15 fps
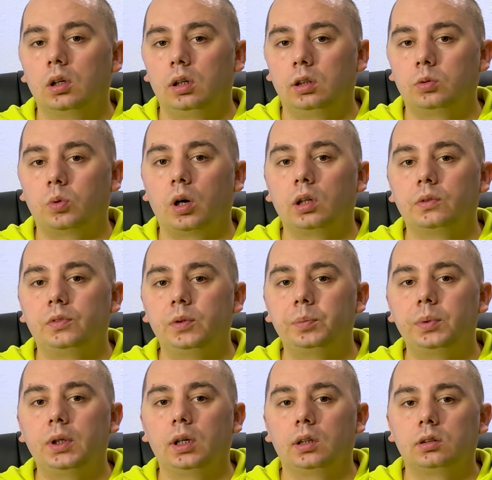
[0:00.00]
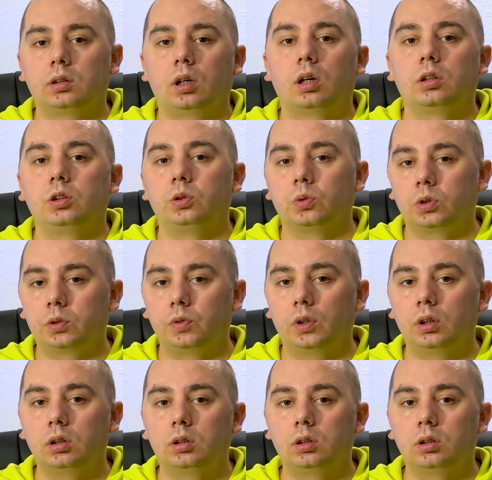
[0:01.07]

and while VPNs are useful,